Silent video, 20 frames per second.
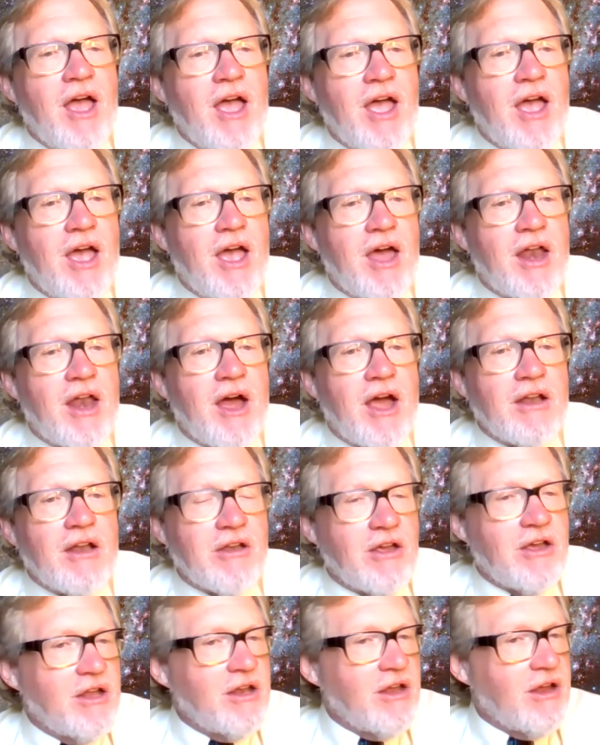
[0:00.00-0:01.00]
And I
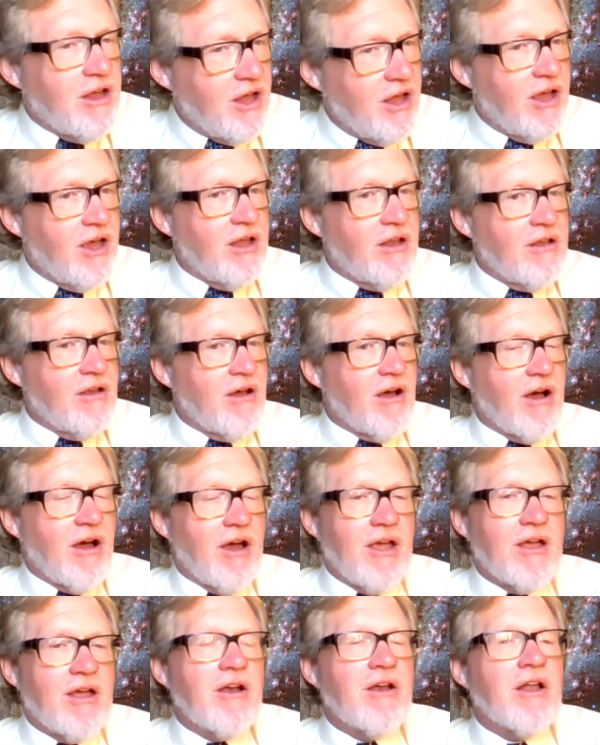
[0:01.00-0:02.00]
did, and
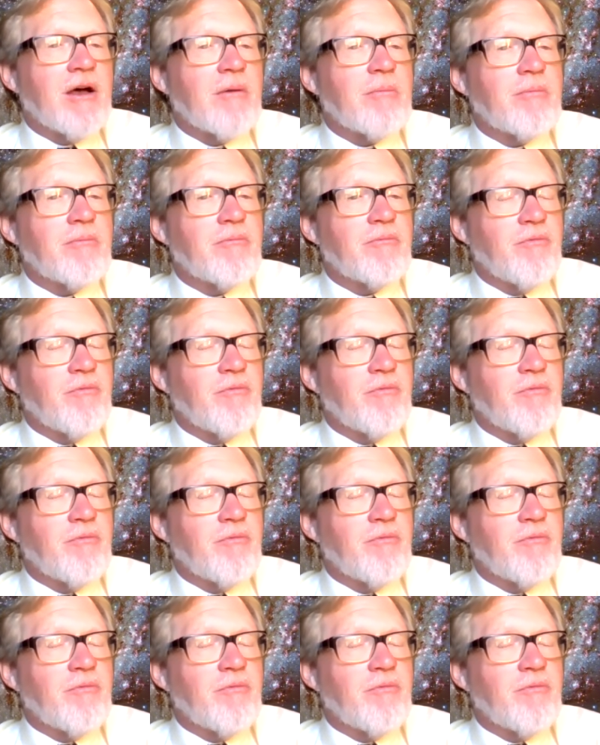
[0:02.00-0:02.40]
I ended up